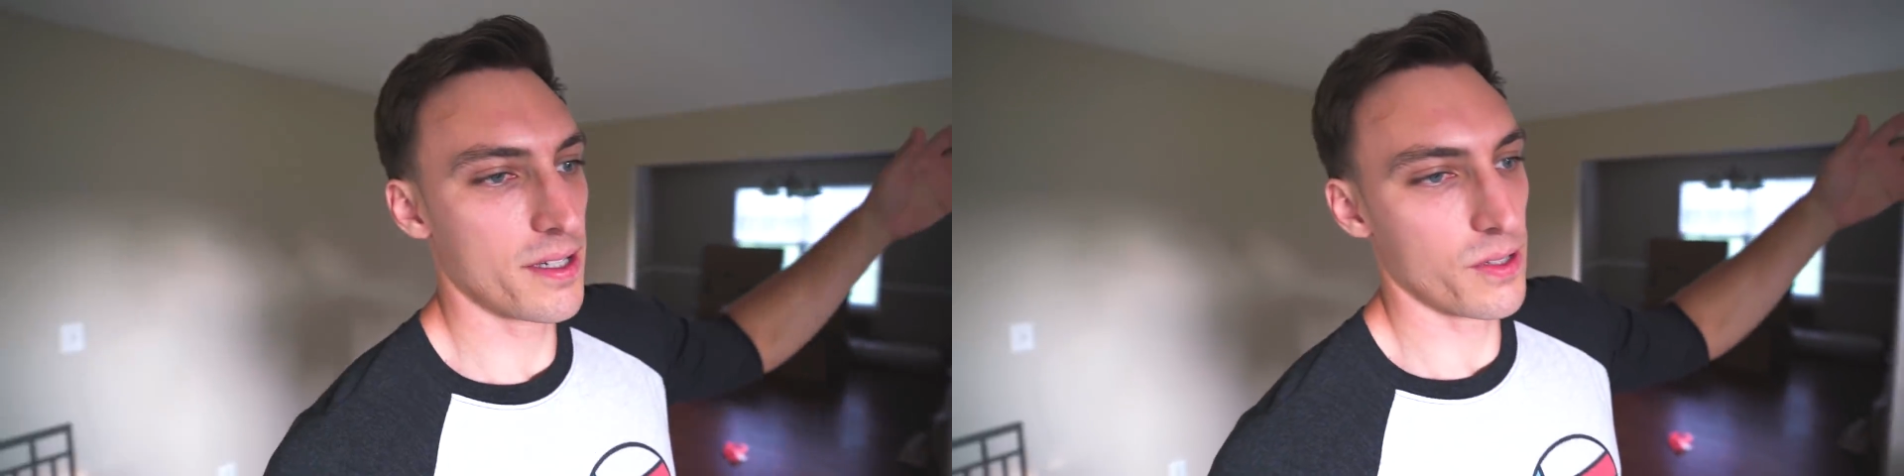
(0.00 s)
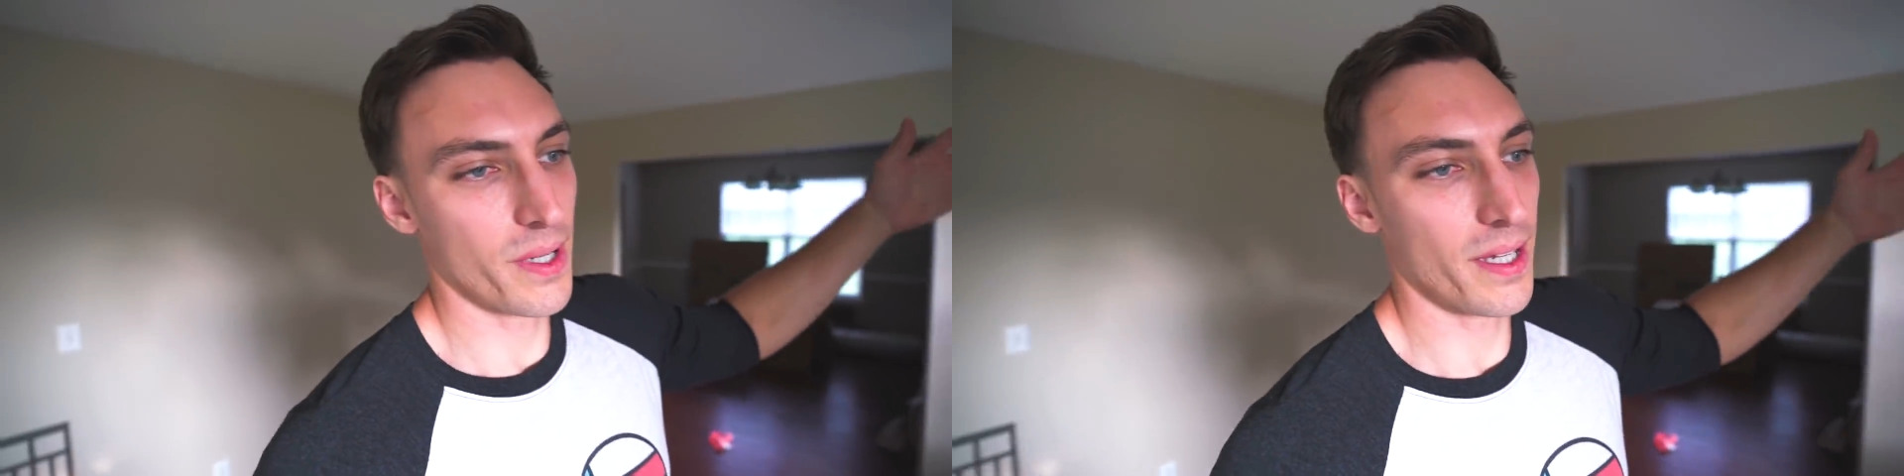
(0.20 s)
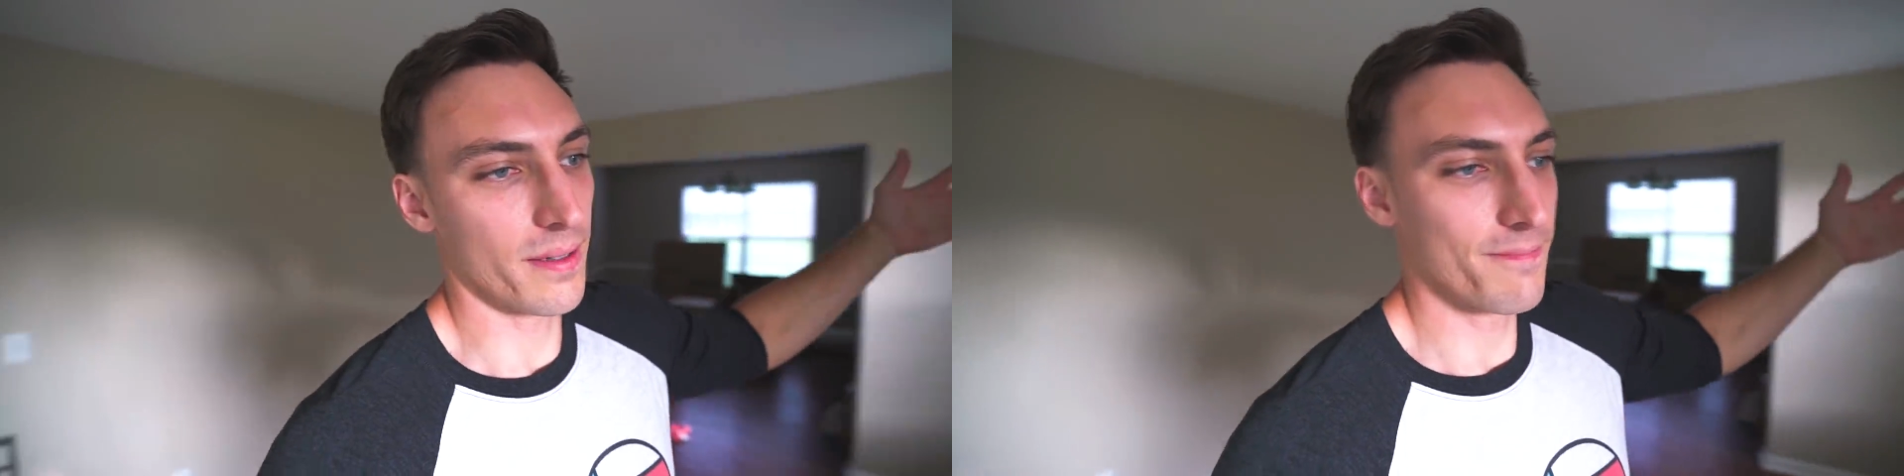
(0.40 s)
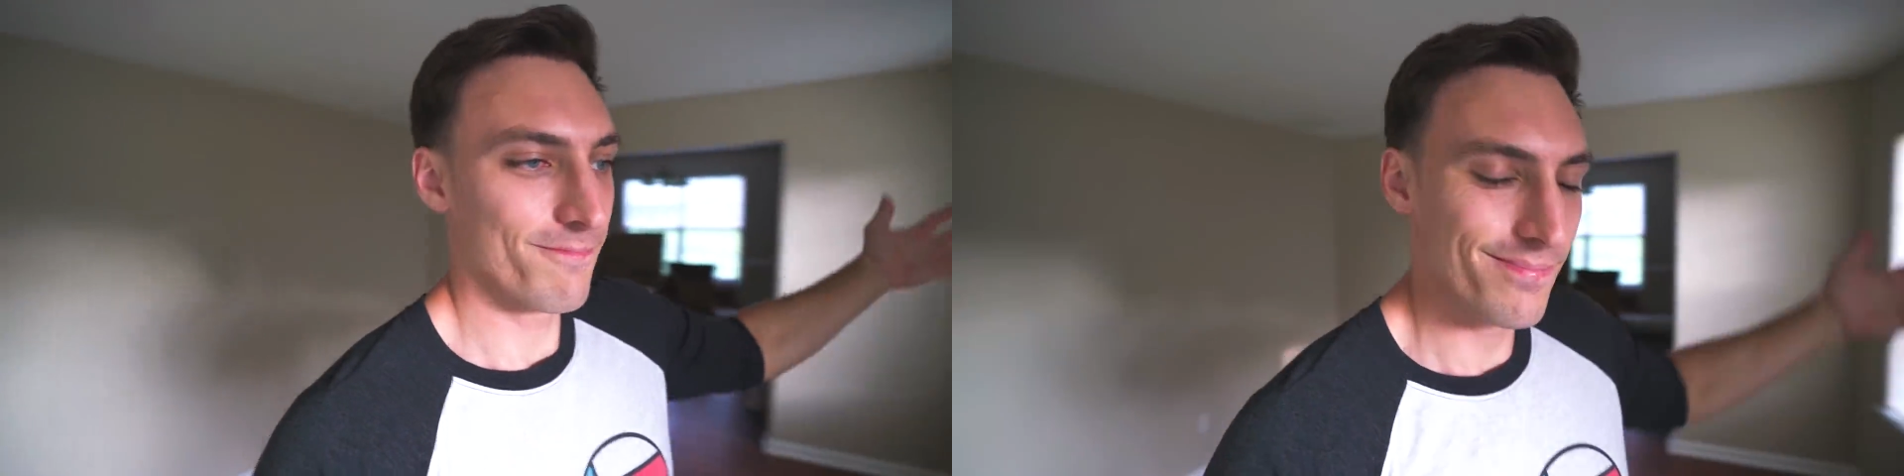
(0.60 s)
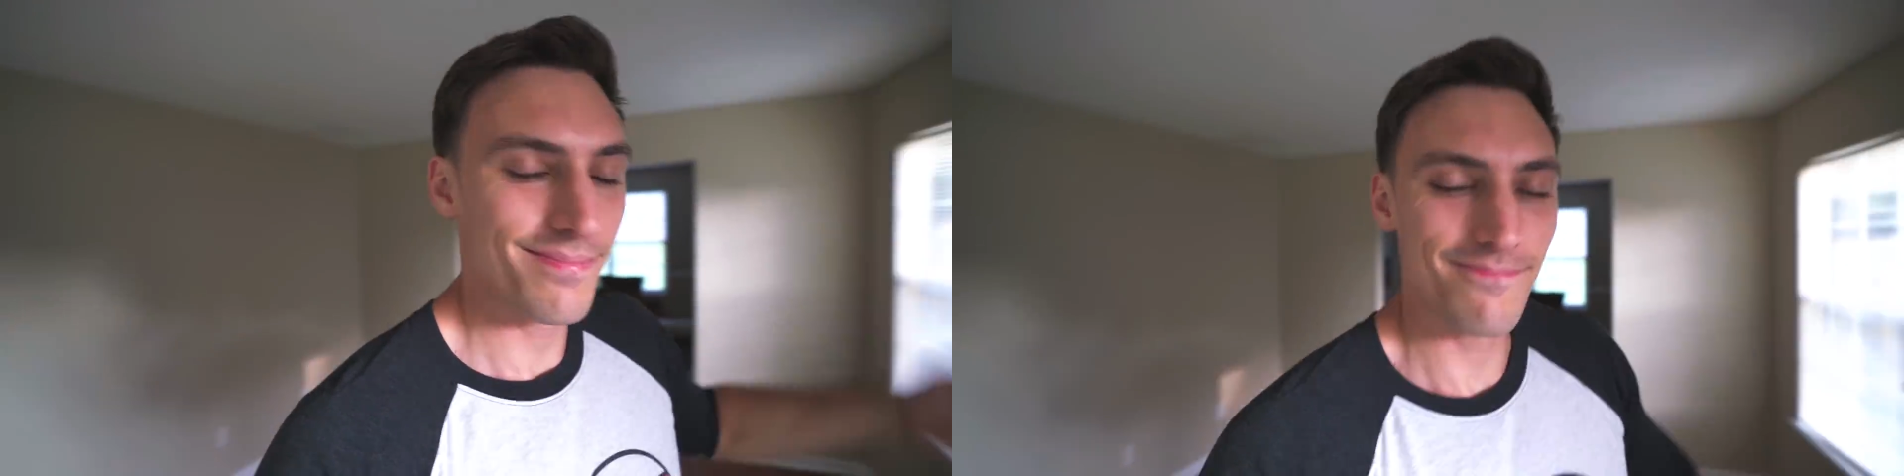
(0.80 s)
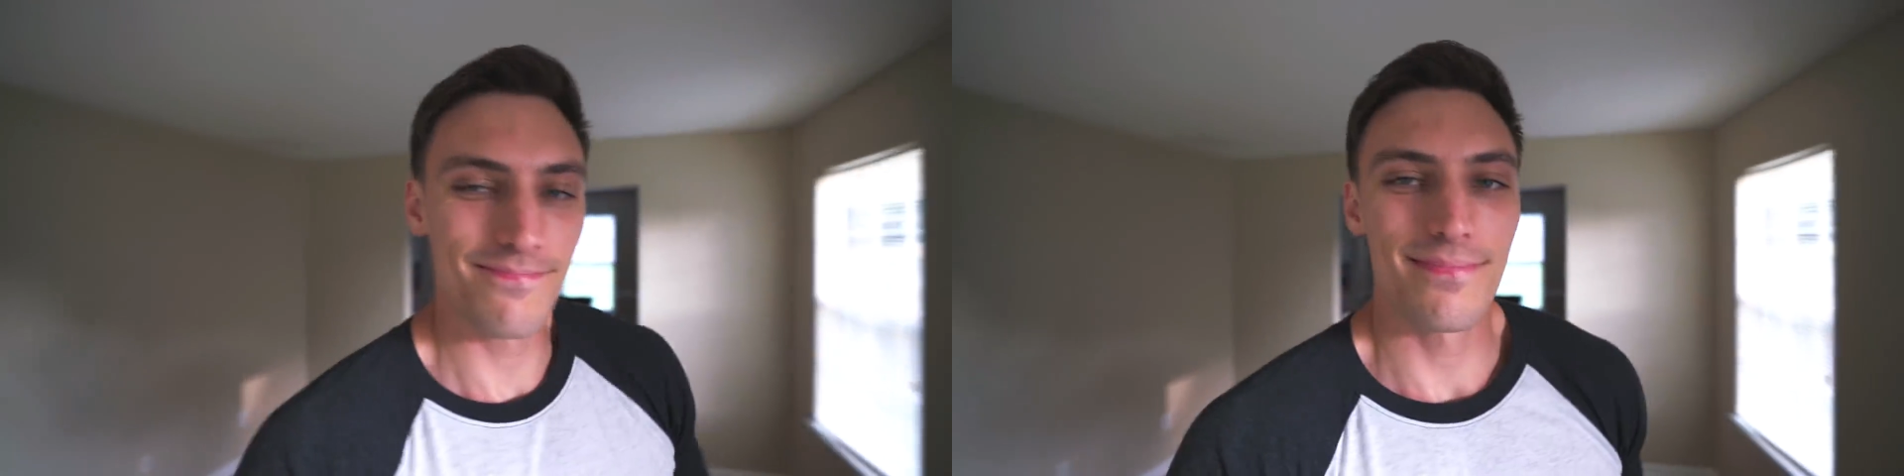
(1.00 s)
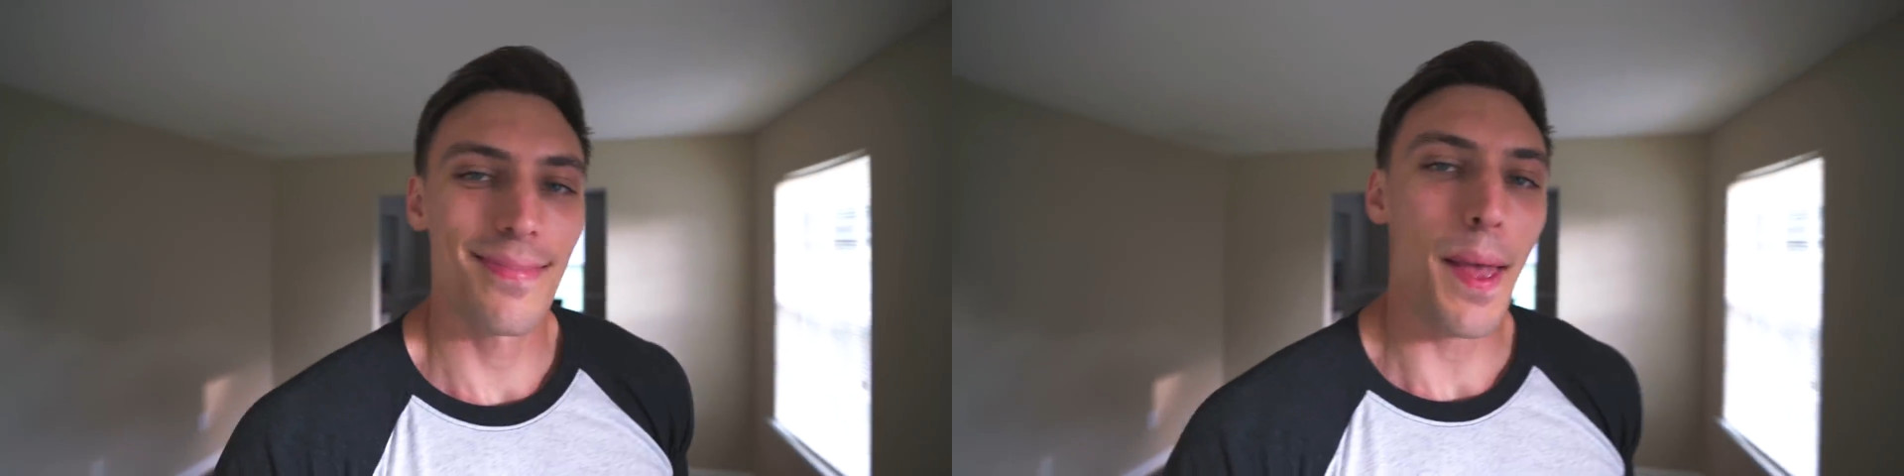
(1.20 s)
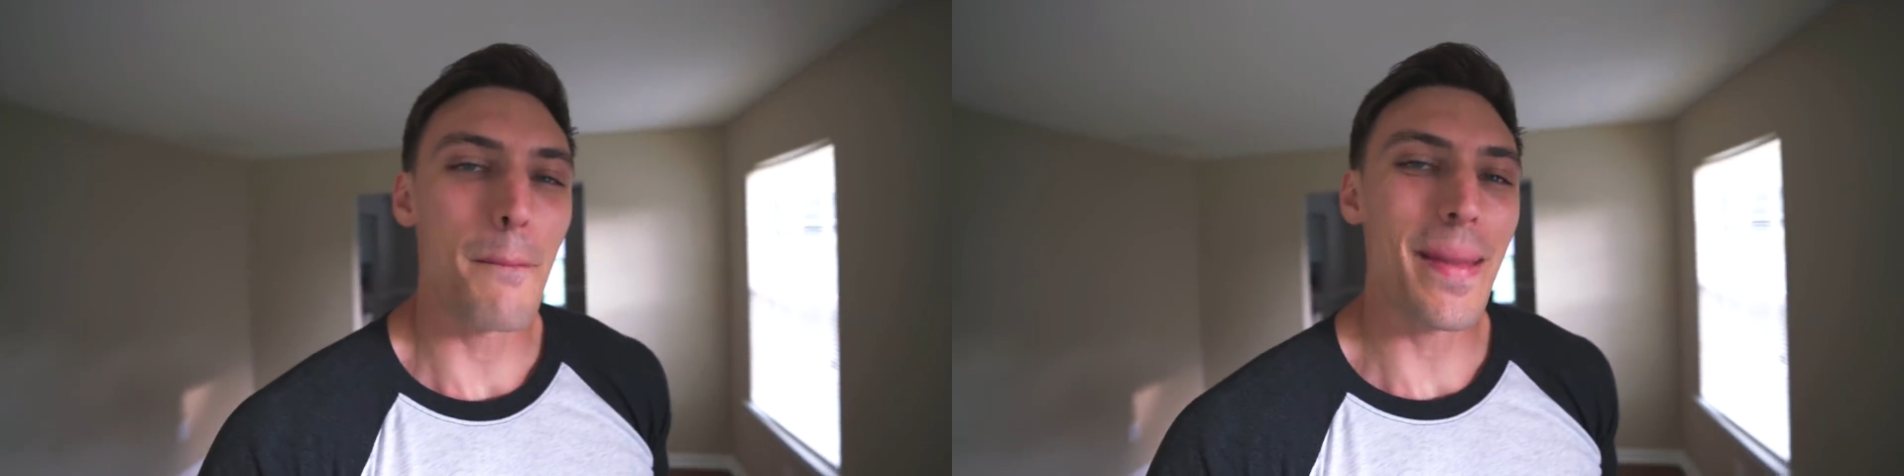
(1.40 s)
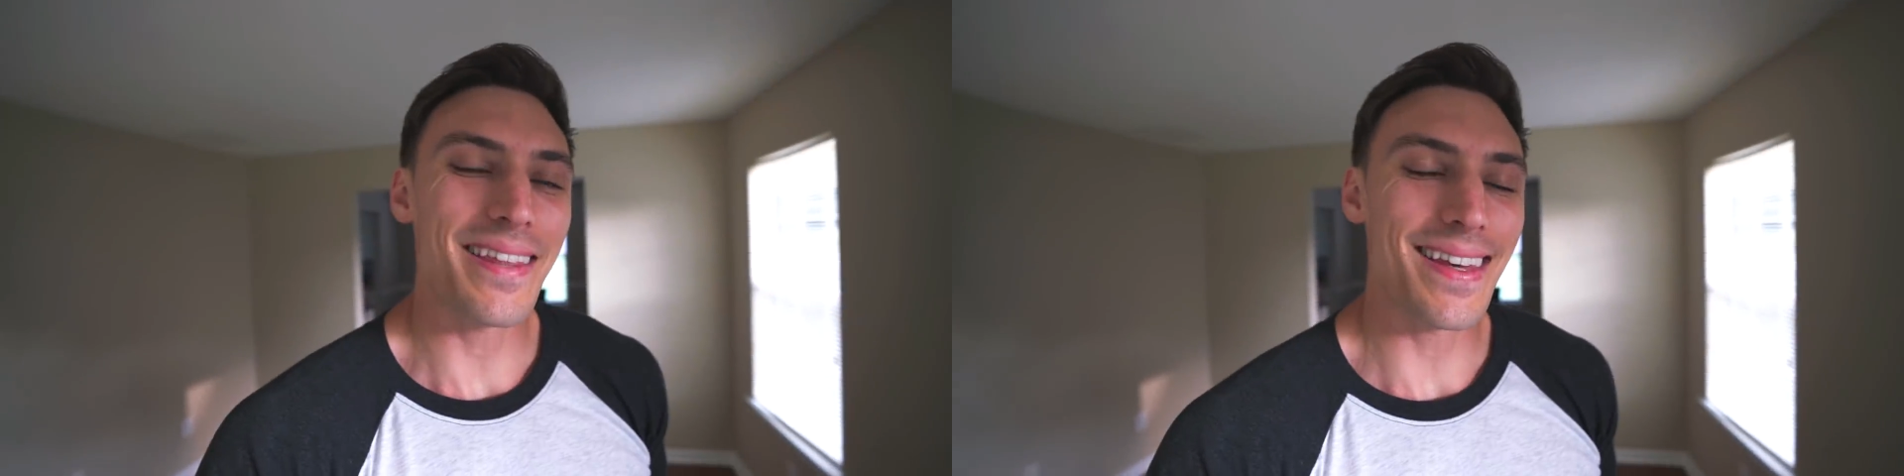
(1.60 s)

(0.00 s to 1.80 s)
so we can make